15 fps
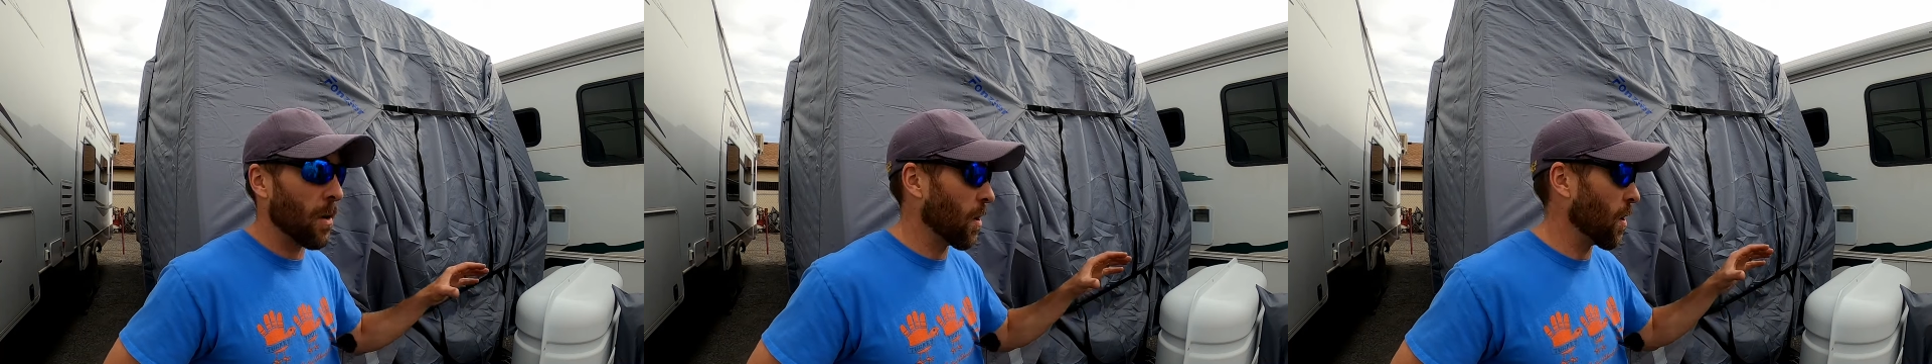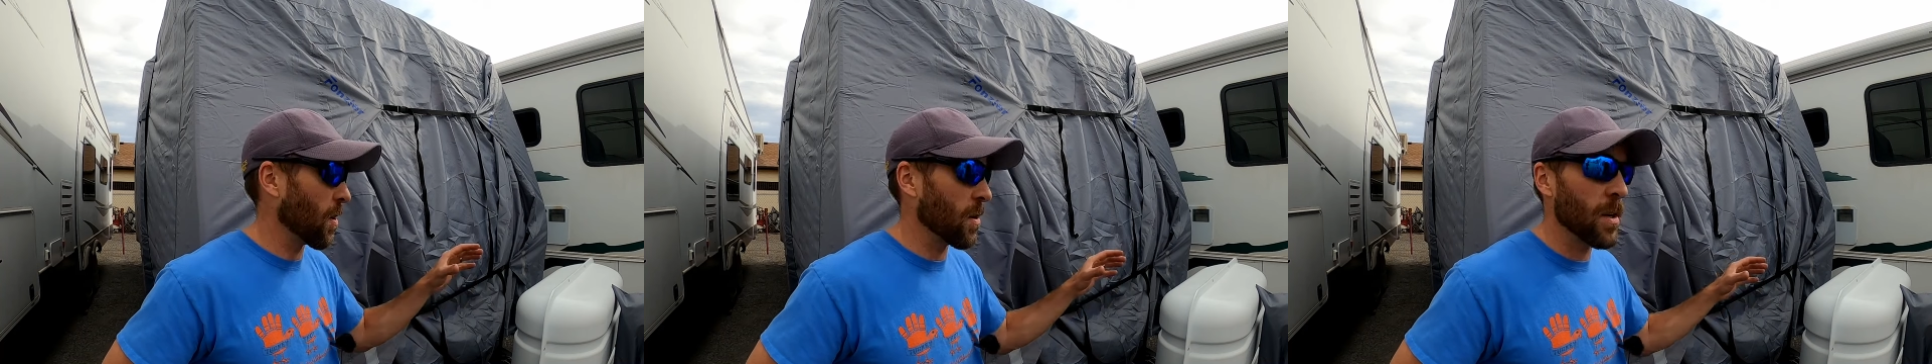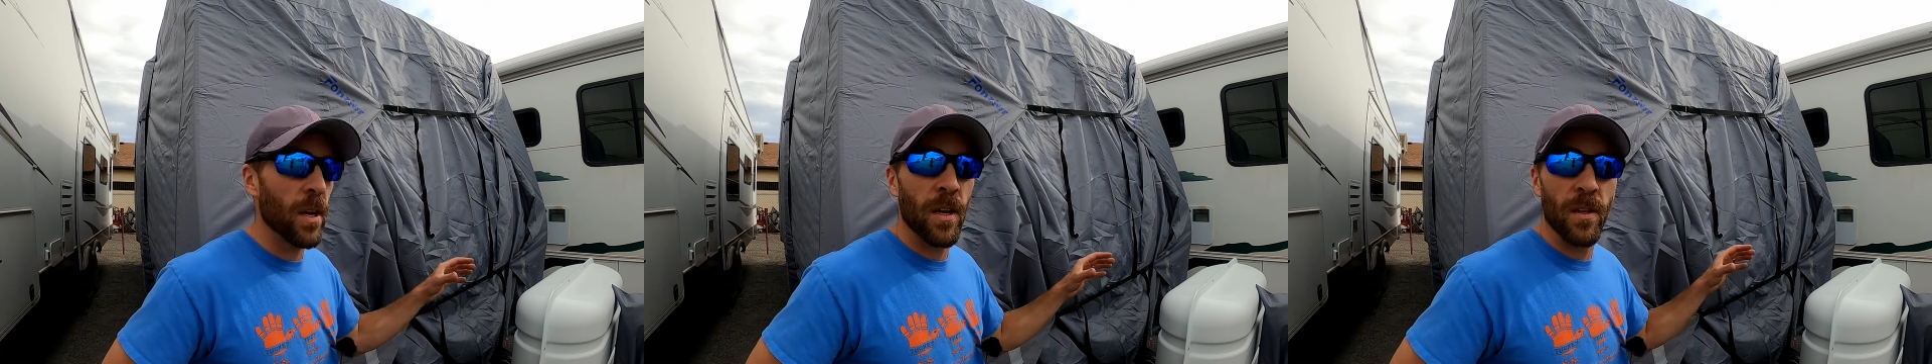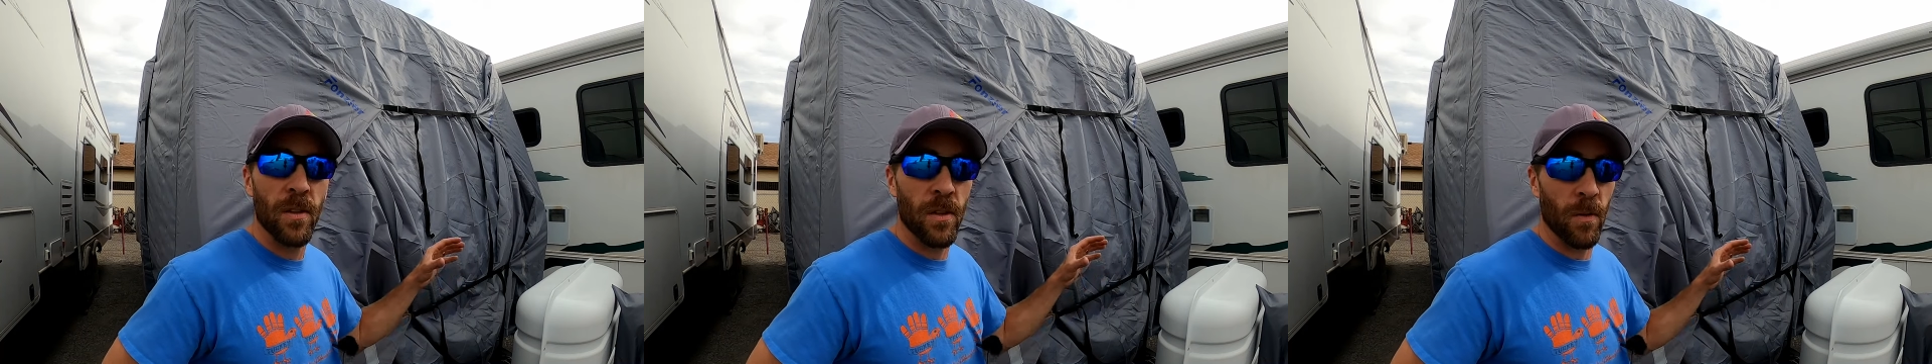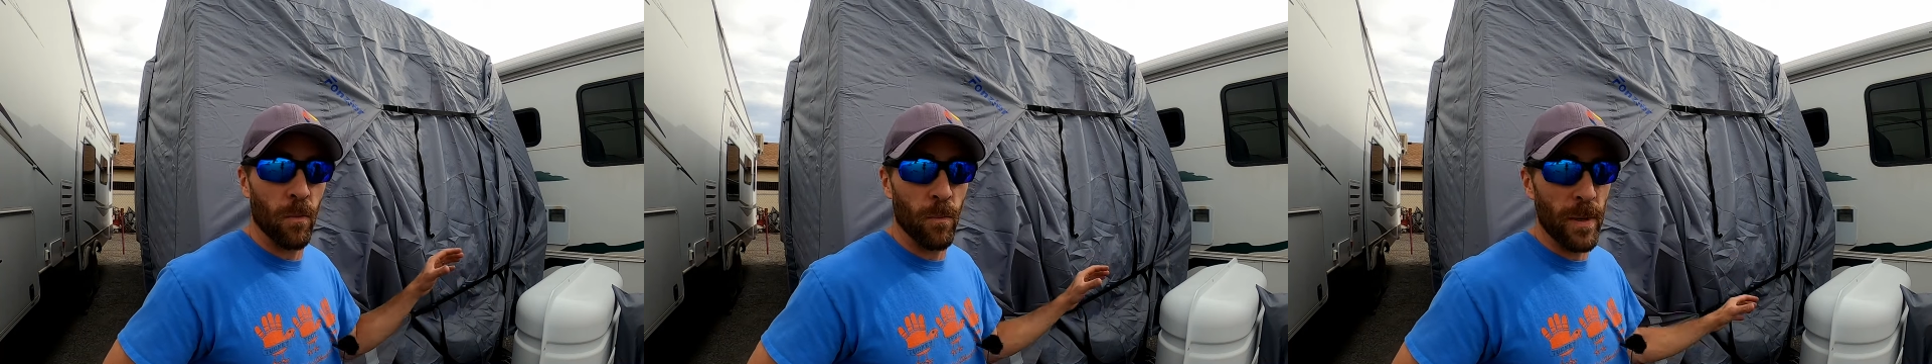are,
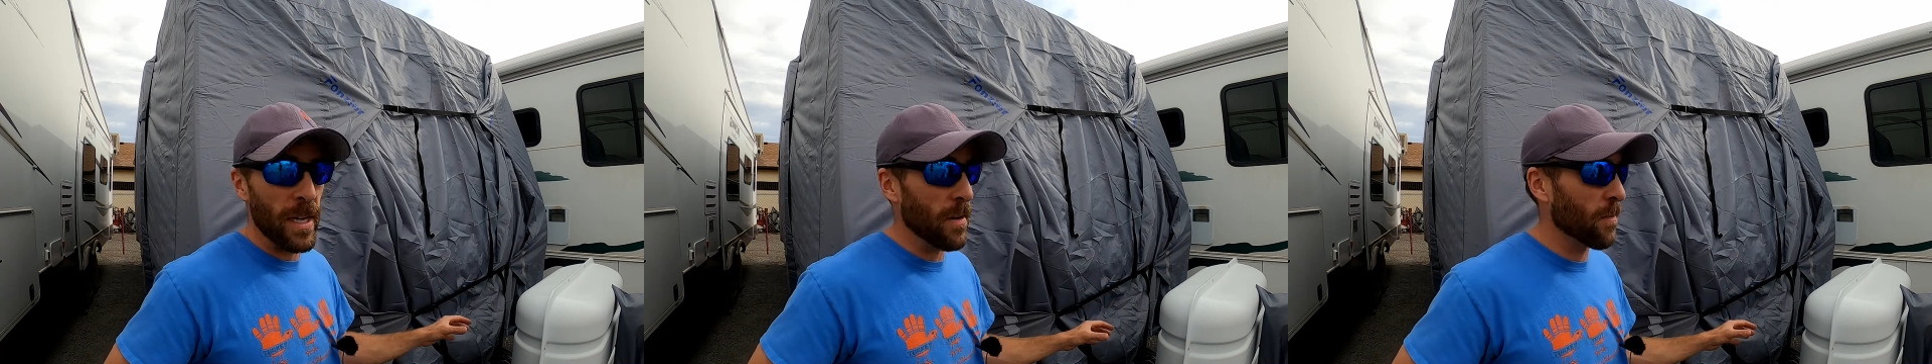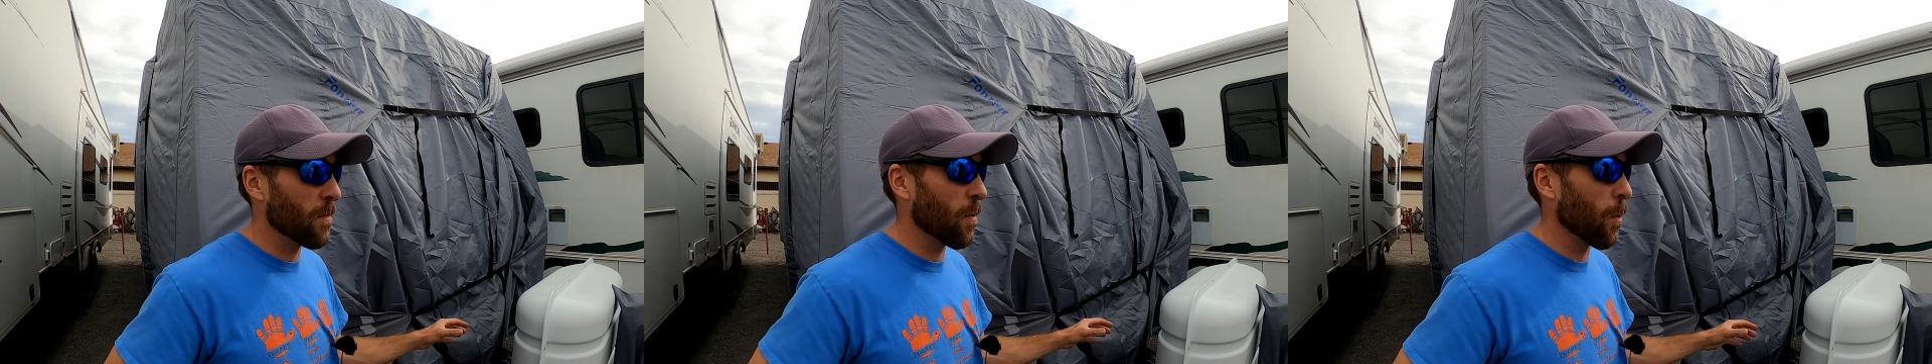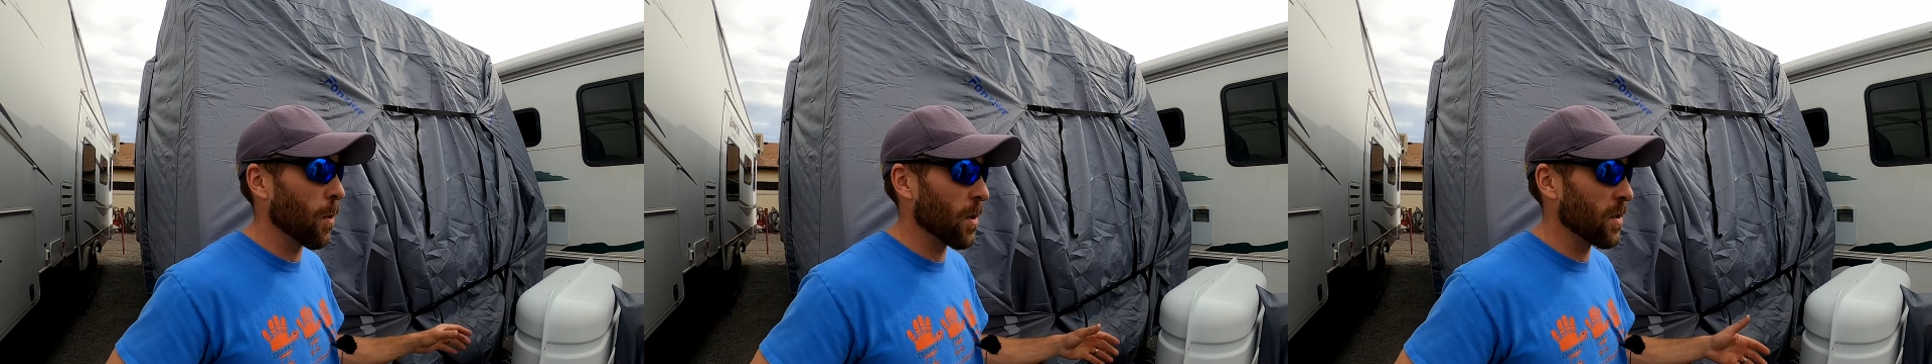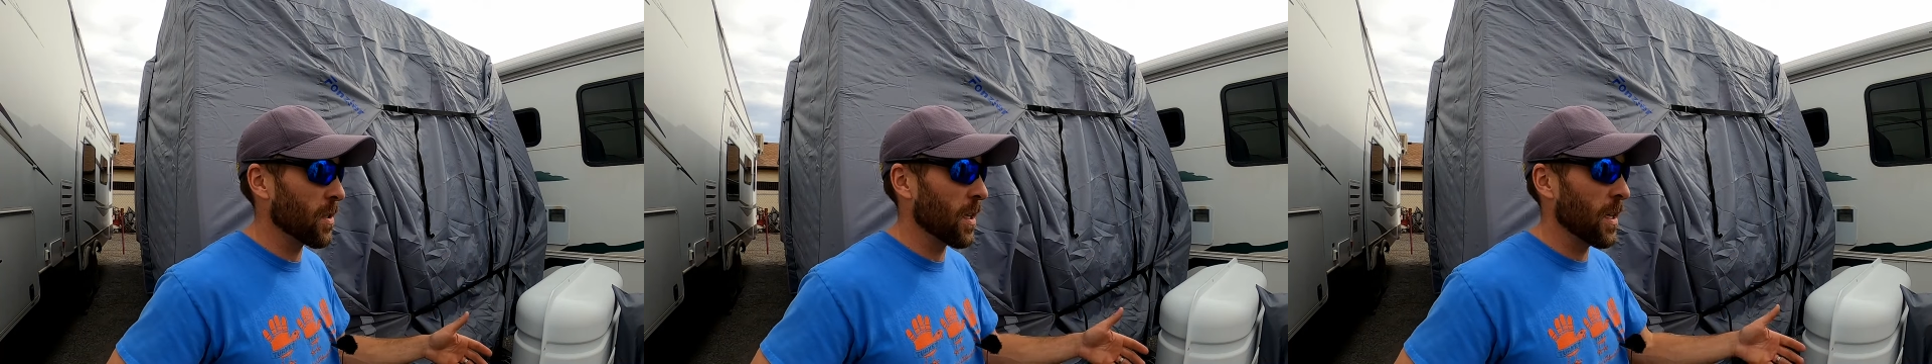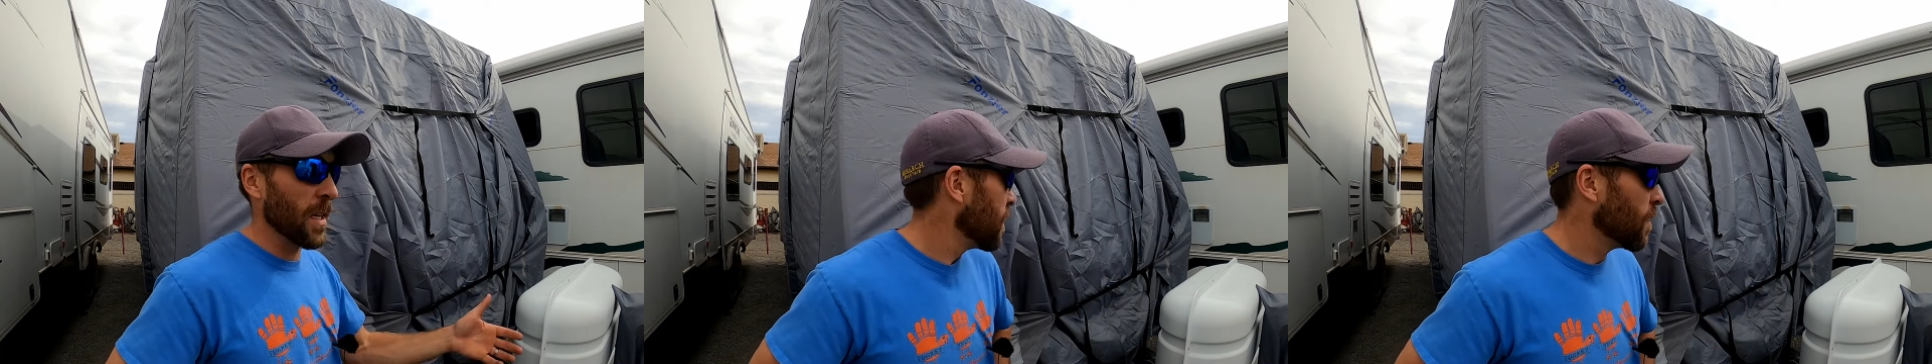they're reinforced,